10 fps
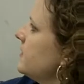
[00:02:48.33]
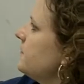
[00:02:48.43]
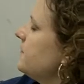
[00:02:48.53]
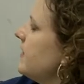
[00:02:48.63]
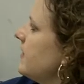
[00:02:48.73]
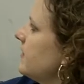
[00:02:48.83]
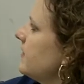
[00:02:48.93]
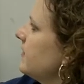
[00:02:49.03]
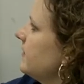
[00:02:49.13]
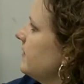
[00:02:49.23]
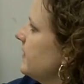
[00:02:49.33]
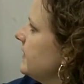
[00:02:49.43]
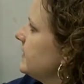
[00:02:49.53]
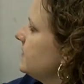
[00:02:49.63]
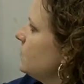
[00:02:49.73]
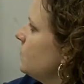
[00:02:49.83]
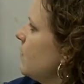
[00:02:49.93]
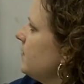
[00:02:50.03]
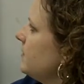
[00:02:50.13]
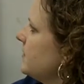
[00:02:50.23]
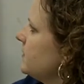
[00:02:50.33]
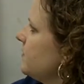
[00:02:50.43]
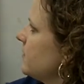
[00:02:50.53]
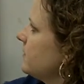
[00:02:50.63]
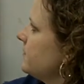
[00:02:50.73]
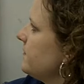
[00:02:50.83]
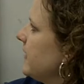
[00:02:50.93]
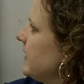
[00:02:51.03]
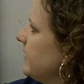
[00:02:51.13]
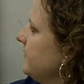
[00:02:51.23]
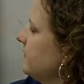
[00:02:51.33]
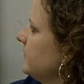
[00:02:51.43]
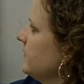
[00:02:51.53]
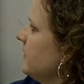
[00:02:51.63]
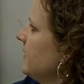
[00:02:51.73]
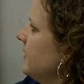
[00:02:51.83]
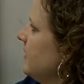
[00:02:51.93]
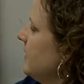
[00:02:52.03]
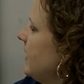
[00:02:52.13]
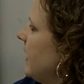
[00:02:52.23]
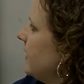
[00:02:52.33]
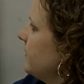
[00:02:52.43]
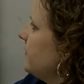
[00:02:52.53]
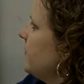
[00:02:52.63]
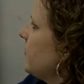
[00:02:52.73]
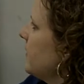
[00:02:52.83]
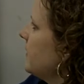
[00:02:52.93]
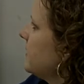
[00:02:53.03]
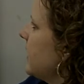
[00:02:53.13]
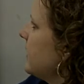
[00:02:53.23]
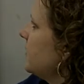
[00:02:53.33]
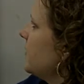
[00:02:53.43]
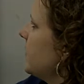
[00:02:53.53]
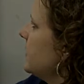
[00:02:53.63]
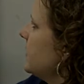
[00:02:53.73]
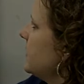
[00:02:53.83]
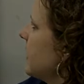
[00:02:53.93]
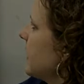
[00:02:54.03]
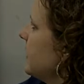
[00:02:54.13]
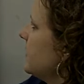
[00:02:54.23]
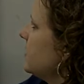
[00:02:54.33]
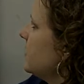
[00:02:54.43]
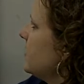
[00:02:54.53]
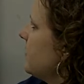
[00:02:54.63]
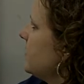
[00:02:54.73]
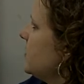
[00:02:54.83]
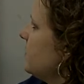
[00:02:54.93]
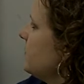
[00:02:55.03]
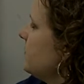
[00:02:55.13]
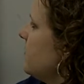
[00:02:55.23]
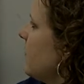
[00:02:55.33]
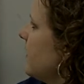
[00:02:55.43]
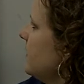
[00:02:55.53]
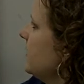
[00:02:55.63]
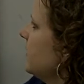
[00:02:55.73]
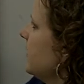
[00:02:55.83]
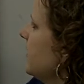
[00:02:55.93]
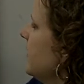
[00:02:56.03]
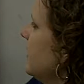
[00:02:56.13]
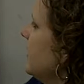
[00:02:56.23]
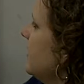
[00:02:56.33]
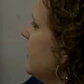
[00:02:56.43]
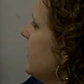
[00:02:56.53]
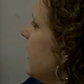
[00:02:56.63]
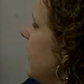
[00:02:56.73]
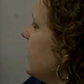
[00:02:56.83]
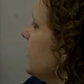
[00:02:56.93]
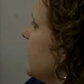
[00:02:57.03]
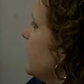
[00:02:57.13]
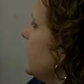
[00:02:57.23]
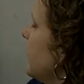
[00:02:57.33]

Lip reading: the fifth, it's 1 plus 4 is 5. I to the fourth is I squared to the second. 2 times 2 is 4. I squared is